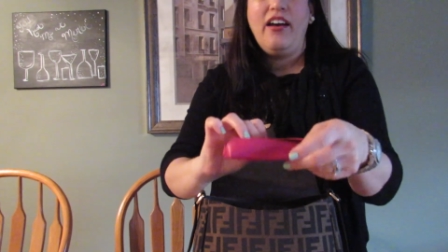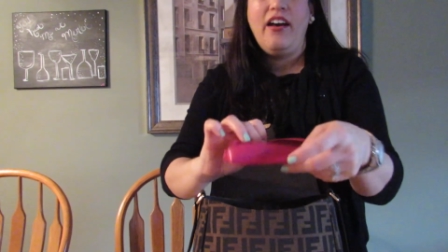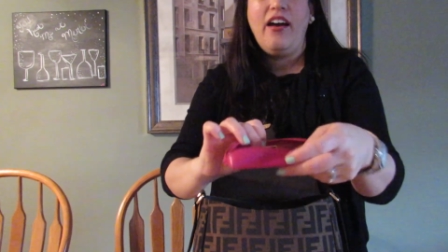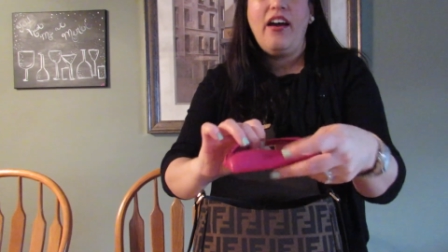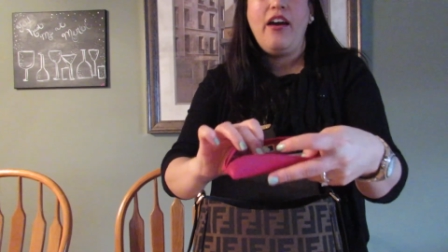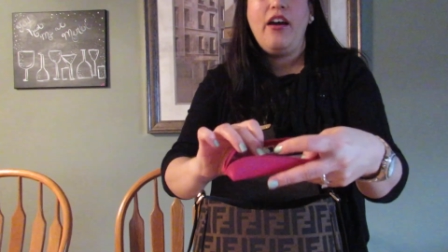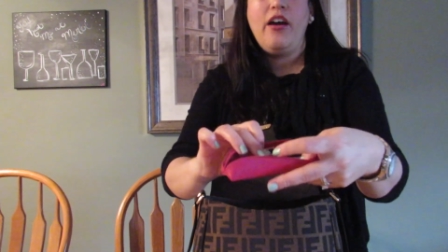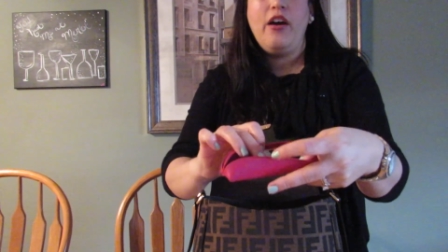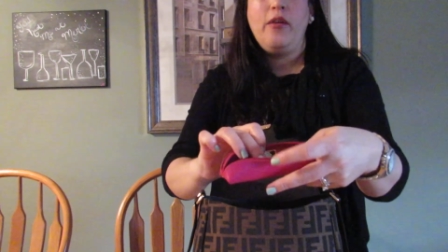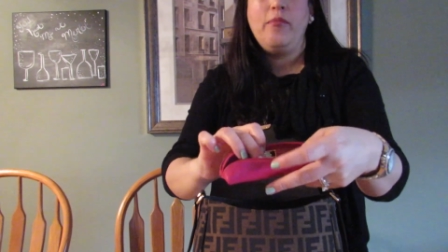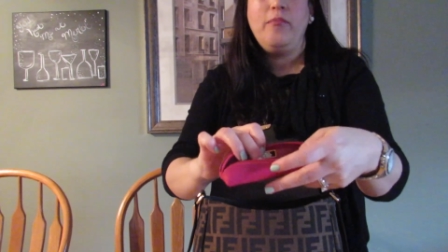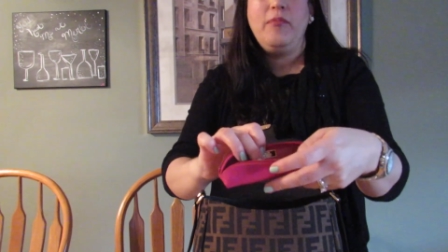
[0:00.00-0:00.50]

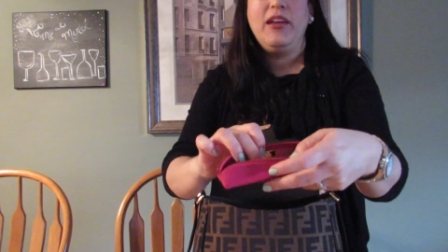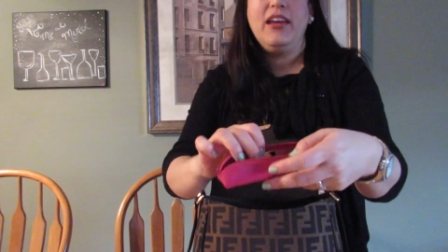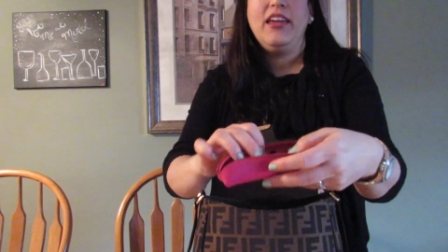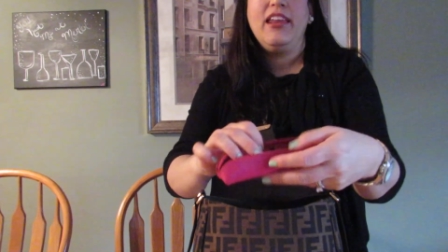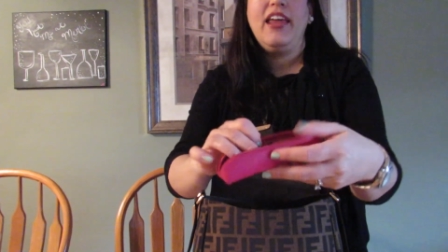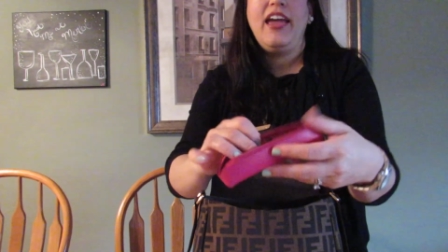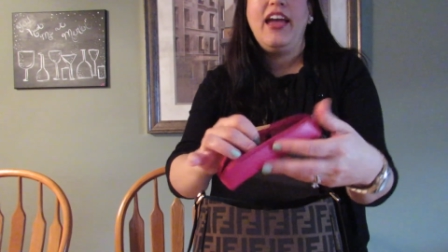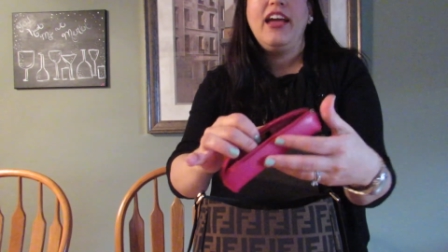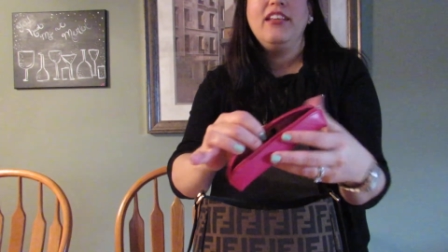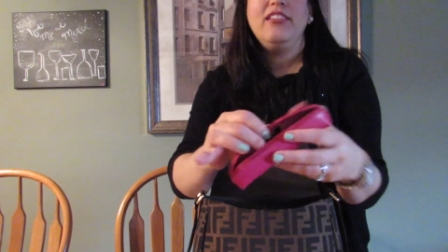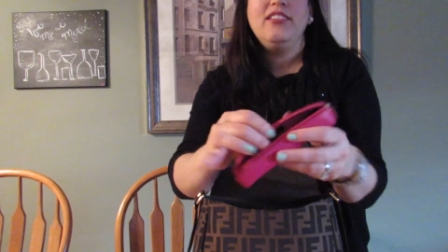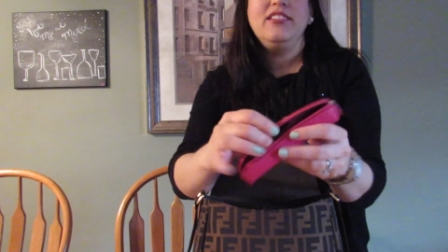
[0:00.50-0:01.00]
Um, it
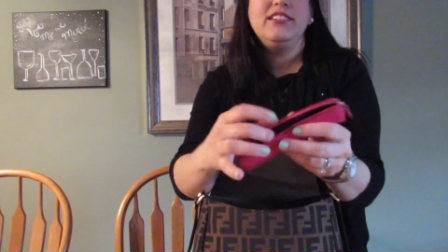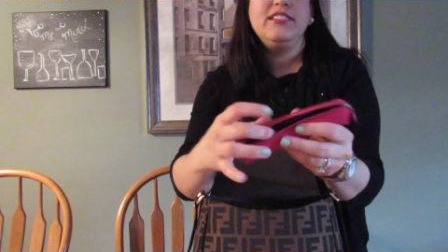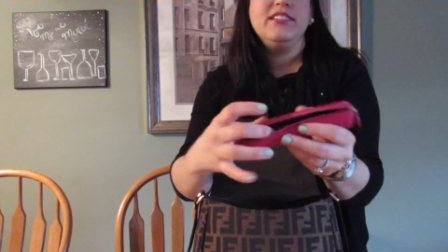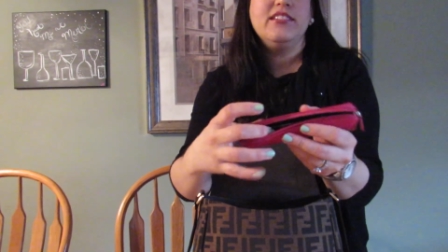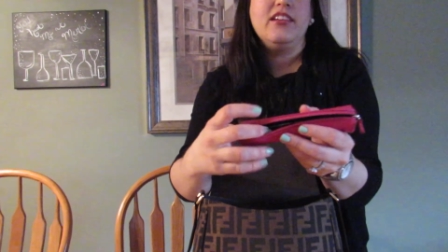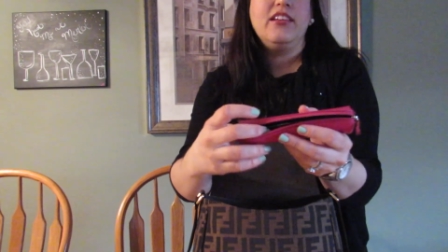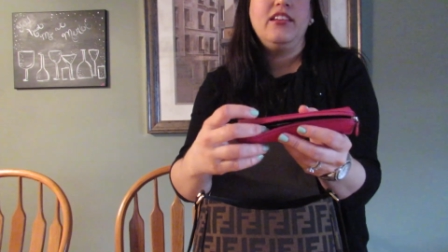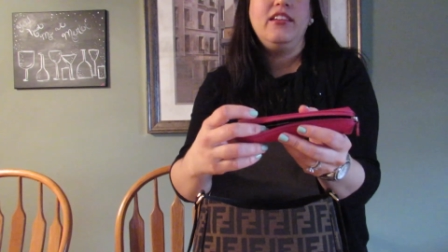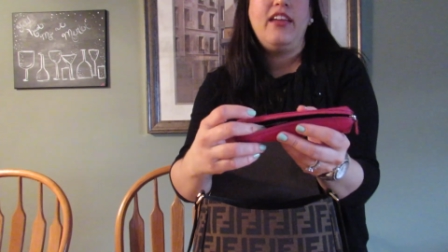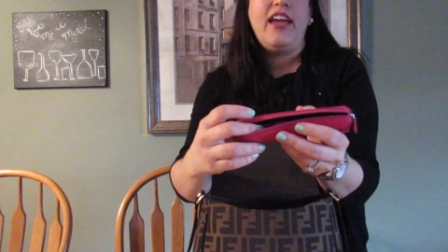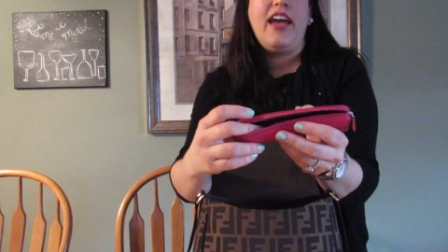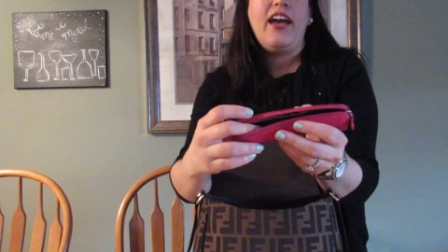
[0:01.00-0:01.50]
can ha this
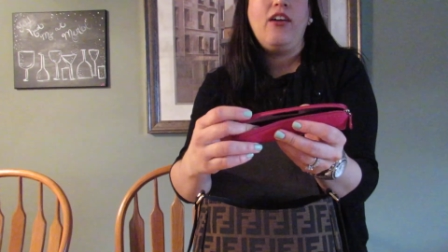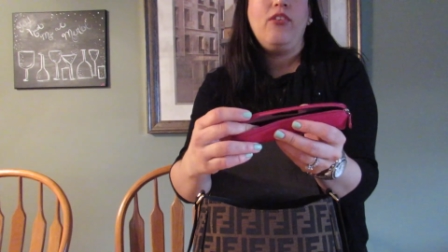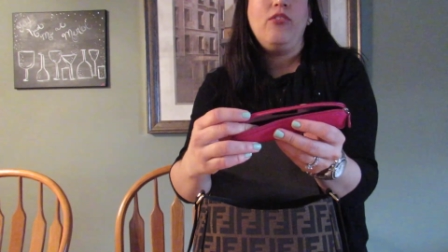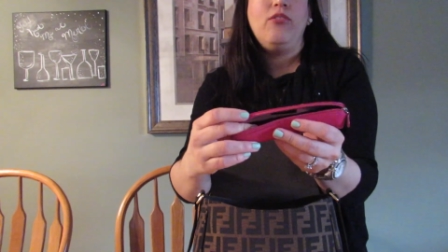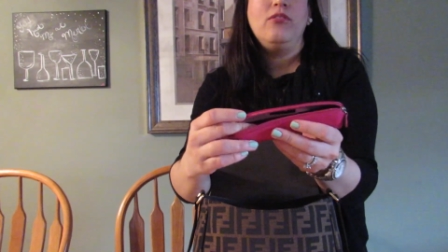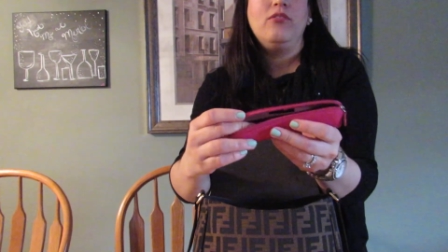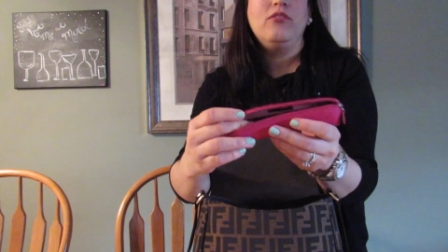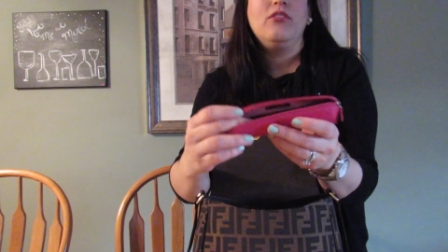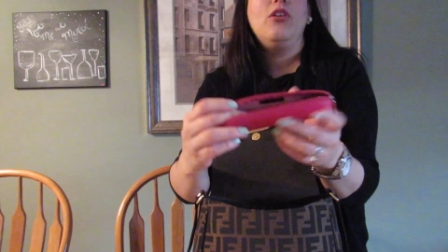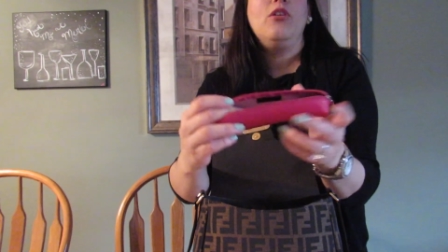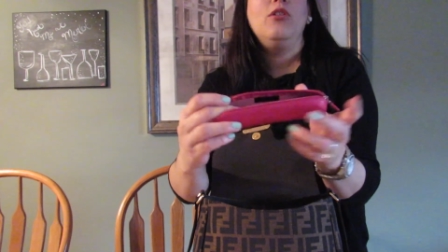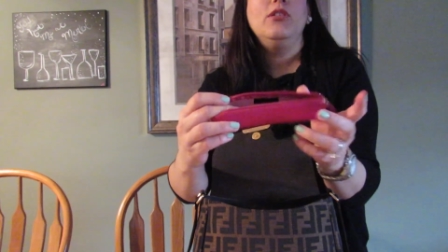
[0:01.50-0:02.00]
can
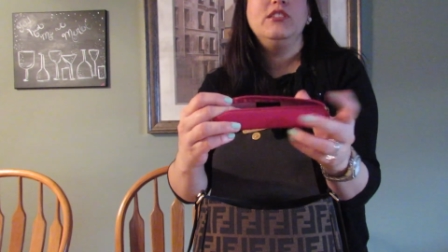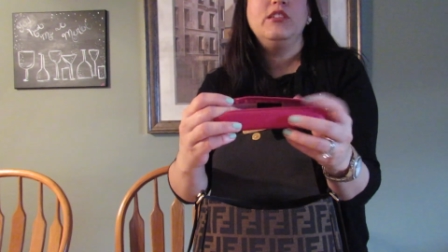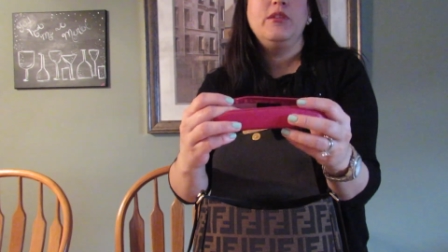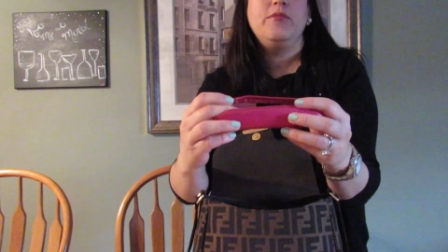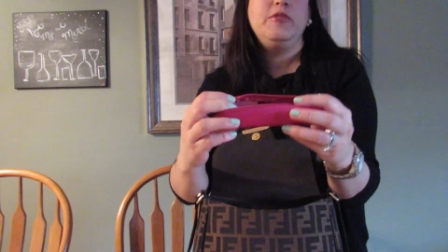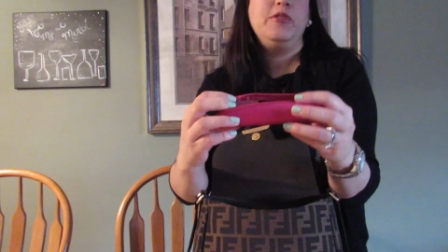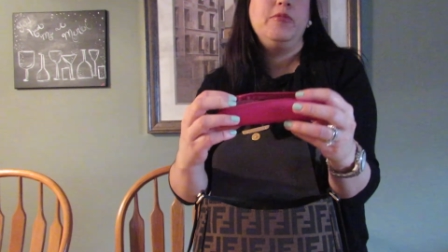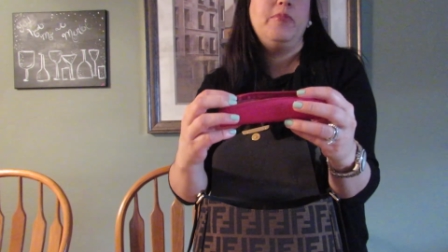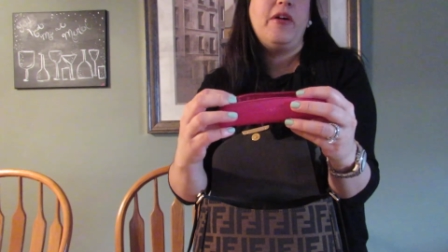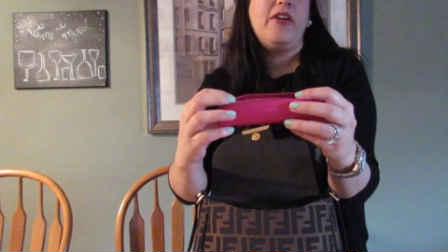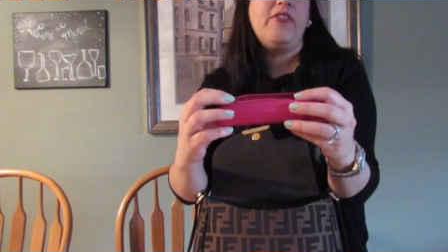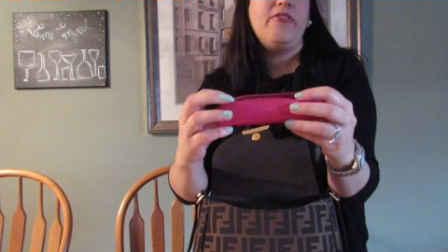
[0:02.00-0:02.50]
hold, holds up
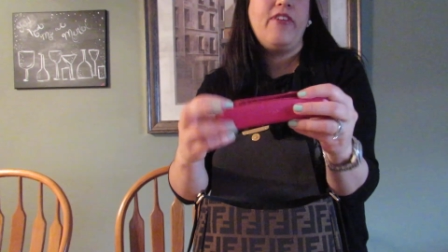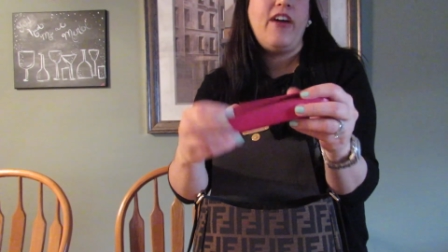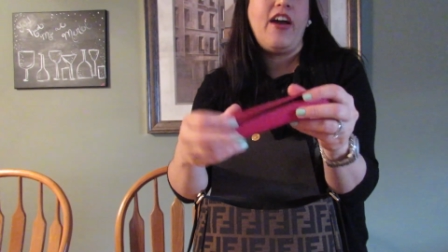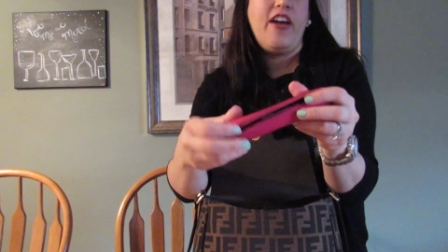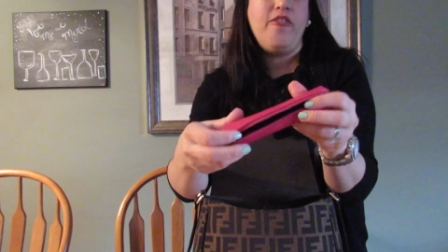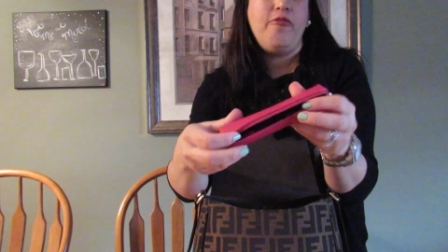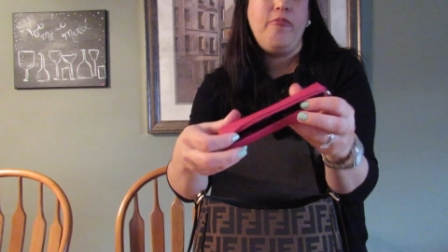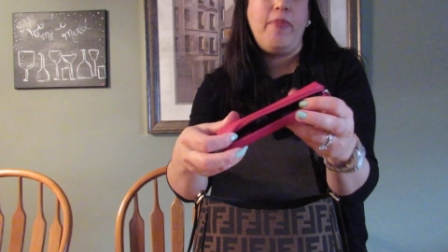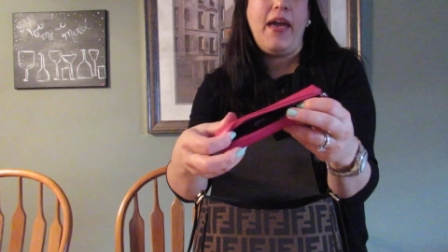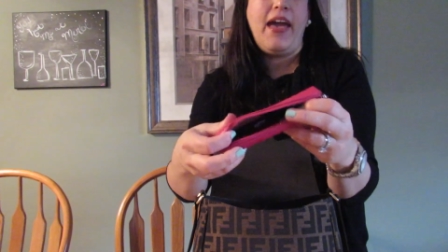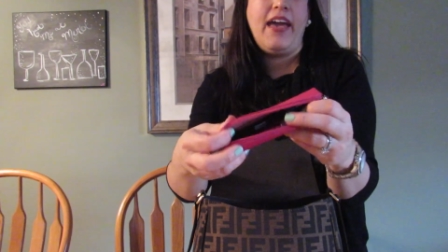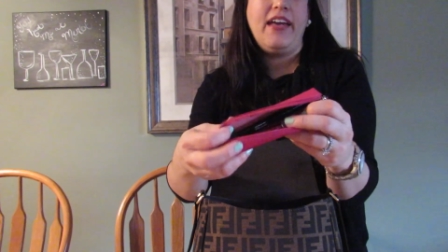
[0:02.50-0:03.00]
to about
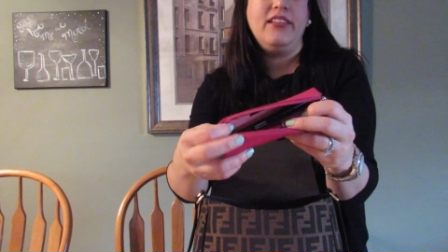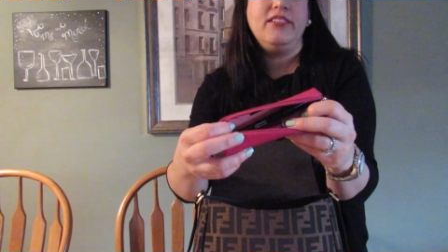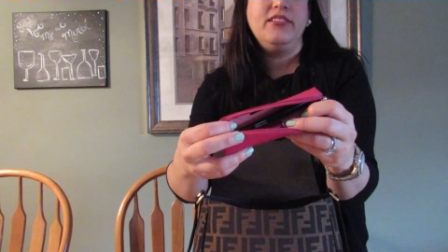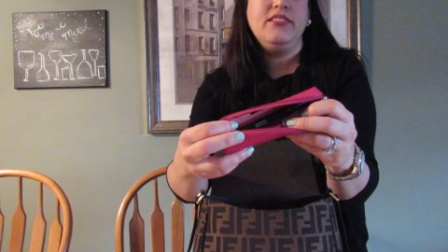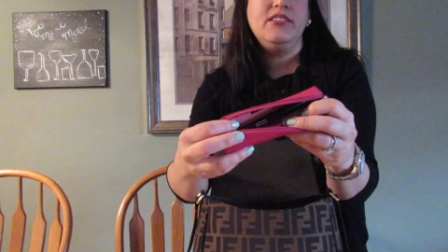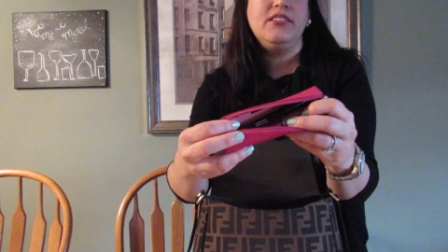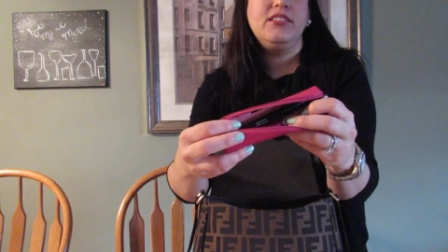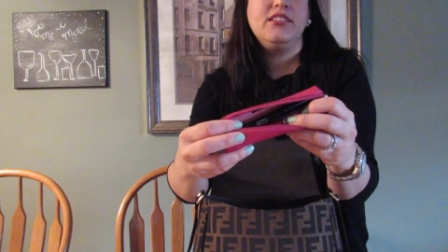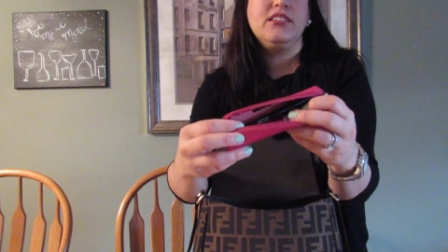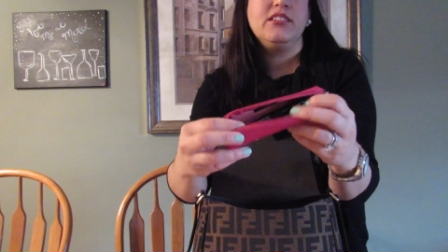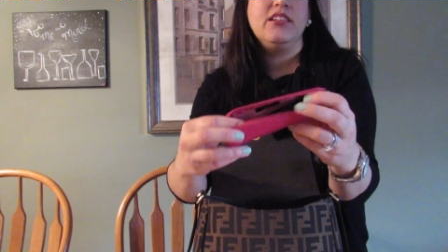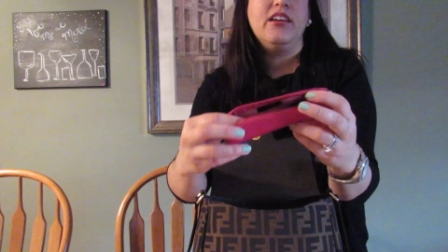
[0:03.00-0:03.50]
five
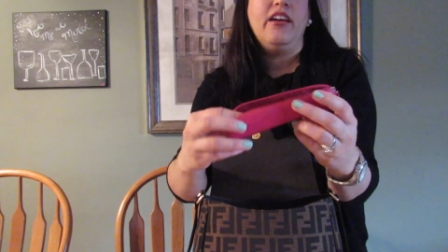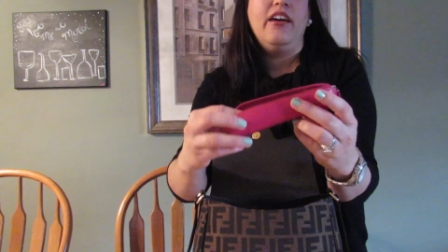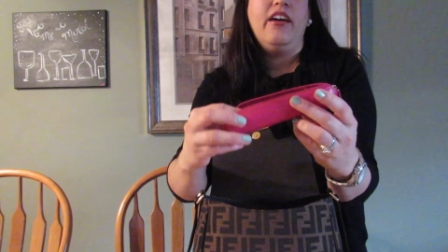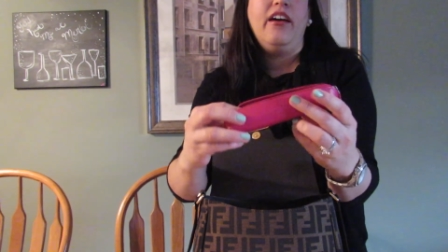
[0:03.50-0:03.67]
pens